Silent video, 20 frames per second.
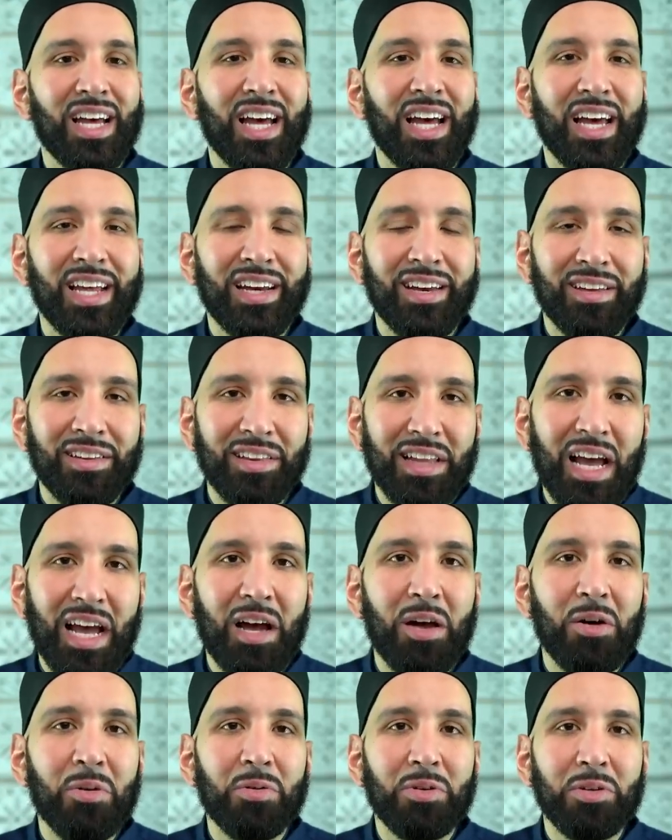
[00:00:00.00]
and
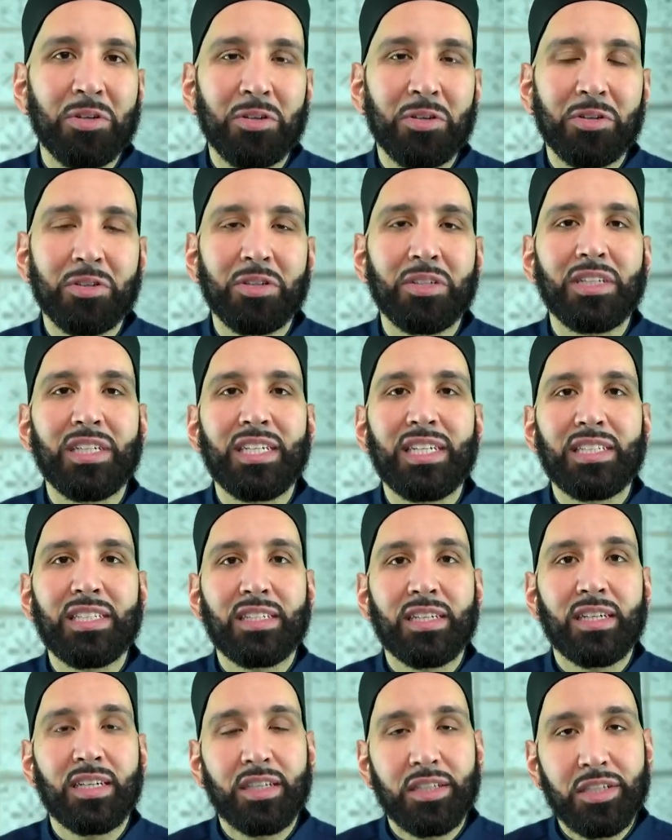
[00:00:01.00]
allow your good deeds
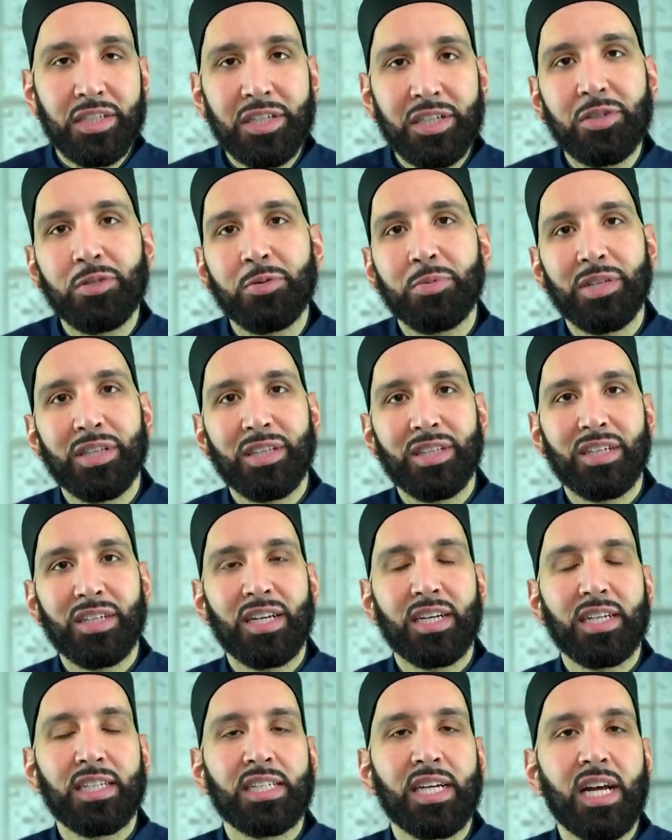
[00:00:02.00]
to continue
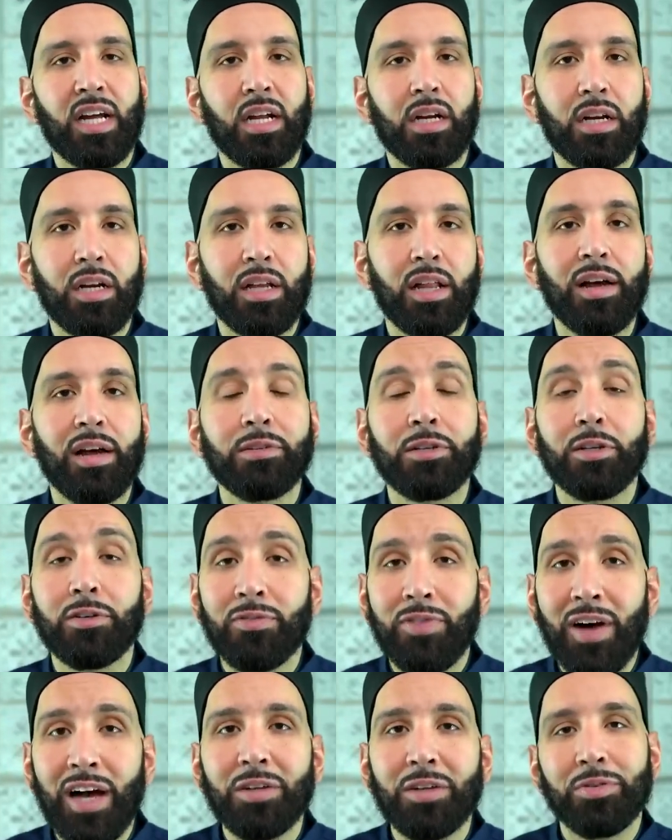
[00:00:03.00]
bi'idhnillahi ta'ala, and allow your
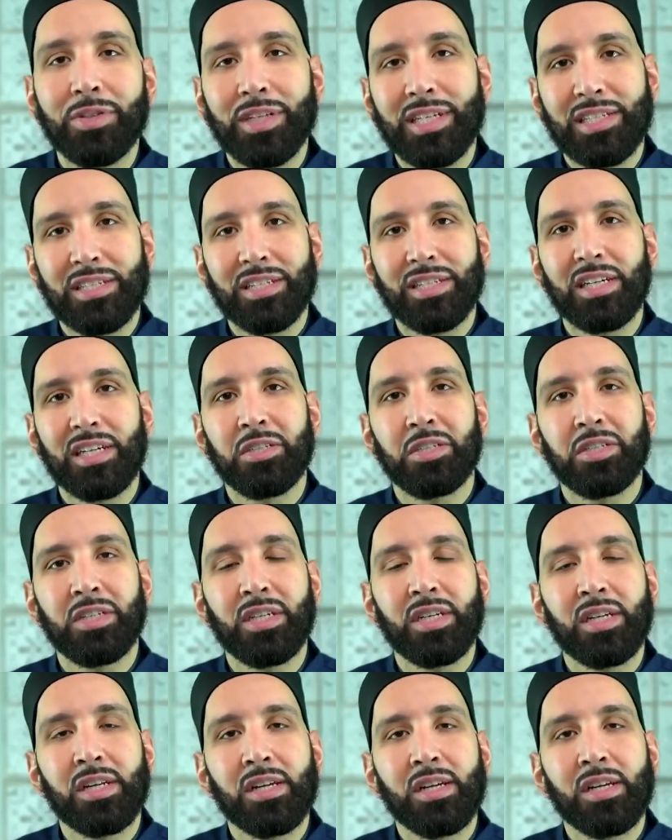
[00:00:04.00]
final destination